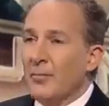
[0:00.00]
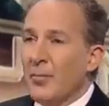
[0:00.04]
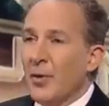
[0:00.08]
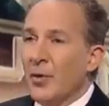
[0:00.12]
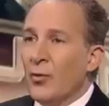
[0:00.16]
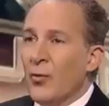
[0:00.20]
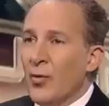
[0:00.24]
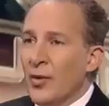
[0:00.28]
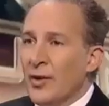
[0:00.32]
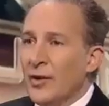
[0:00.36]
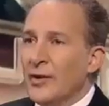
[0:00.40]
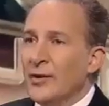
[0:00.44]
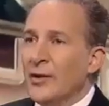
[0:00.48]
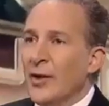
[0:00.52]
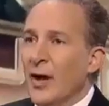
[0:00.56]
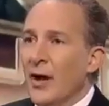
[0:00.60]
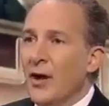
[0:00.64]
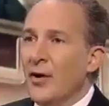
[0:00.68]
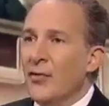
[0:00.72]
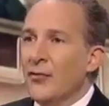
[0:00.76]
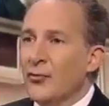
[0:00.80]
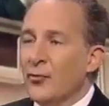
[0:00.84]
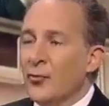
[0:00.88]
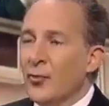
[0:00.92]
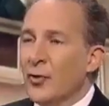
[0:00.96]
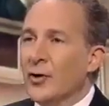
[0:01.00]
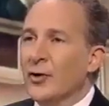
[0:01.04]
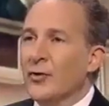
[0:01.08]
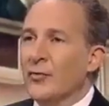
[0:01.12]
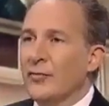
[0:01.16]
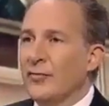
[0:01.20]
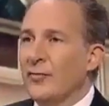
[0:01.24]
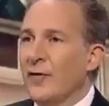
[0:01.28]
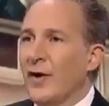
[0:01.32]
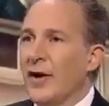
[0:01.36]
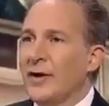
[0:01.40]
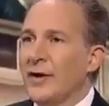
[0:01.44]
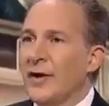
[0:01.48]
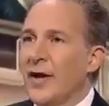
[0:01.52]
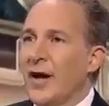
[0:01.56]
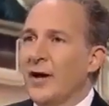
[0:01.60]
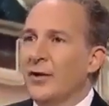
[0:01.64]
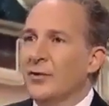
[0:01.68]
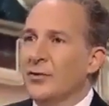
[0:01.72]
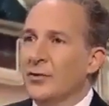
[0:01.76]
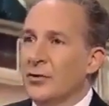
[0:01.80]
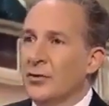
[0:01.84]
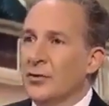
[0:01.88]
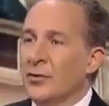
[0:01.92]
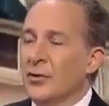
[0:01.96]
But when it does, we're going to find
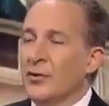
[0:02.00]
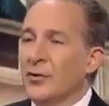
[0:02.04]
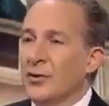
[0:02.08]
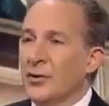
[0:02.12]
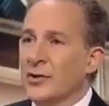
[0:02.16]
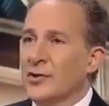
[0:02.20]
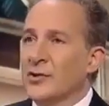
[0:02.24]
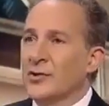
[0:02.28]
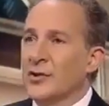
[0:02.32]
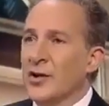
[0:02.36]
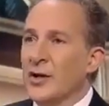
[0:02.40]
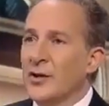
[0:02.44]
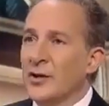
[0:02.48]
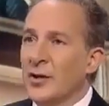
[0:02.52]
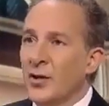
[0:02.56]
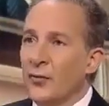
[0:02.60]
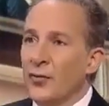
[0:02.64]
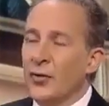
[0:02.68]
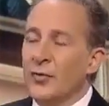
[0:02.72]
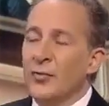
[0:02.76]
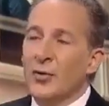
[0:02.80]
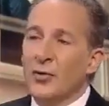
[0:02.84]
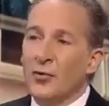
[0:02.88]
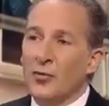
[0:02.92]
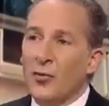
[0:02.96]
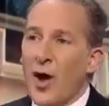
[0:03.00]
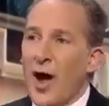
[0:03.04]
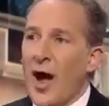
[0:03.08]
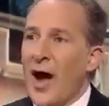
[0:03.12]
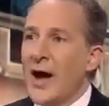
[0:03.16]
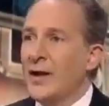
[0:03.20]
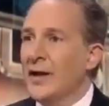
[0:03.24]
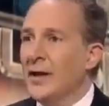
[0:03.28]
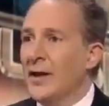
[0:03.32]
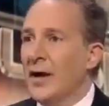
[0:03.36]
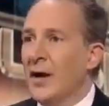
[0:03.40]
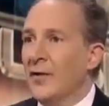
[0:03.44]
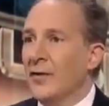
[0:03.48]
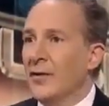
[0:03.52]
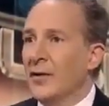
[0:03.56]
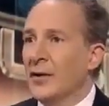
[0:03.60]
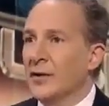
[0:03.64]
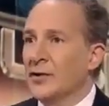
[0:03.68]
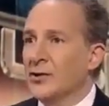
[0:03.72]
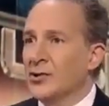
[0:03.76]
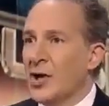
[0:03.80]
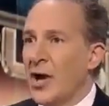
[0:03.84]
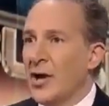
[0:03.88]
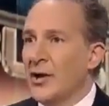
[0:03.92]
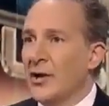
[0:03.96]
out to the extent that we've been riding on
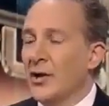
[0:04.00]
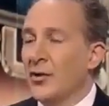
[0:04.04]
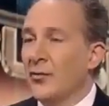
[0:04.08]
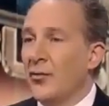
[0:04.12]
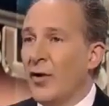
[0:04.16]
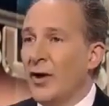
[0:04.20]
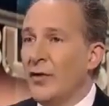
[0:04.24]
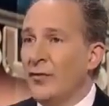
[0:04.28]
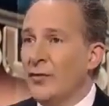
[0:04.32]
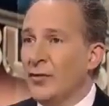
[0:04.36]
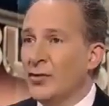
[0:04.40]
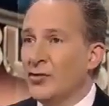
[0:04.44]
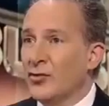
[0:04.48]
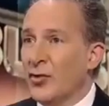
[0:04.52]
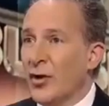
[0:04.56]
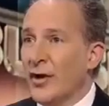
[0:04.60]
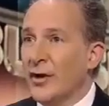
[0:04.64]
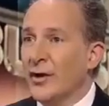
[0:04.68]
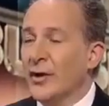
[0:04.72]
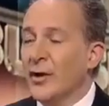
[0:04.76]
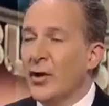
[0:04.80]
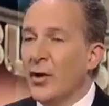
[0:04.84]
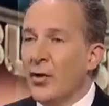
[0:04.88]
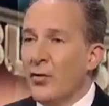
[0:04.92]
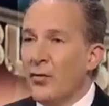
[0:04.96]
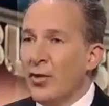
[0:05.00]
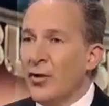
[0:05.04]
the China gravy train.